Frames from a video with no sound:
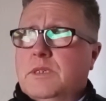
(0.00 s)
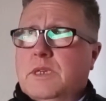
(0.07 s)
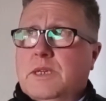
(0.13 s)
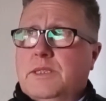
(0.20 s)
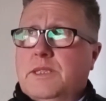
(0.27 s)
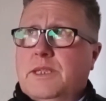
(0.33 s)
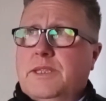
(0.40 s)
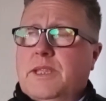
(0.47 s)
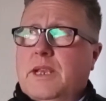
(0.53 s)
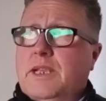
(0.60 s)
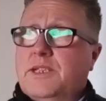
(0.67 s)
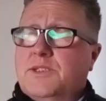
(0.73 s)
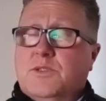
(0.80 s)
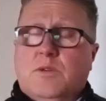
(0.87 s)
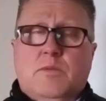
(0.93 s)
And then the
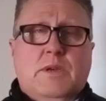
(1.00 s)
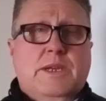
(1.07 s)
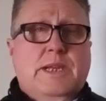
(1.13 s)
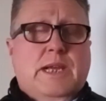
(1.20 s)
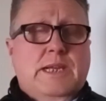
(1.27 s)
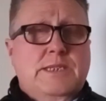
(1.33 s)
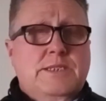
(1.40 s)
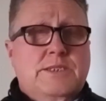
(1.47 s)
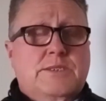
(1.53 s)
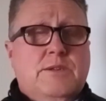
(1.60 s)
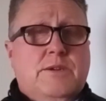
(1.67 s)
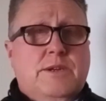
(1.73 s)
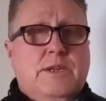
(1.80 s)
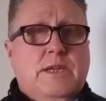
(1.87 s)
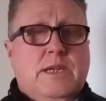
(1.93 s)
last couple of days, it's
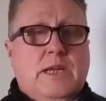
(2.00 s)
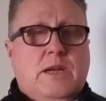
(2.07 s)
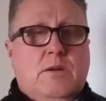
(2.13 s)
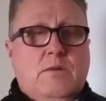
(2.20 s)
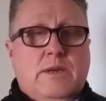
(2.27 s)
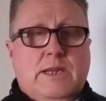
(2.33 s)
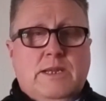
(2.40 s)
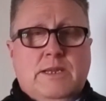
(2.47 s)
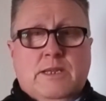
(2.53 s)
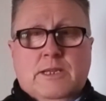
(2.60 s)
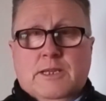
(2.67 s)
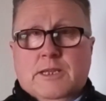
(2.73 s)
starting to get cold again.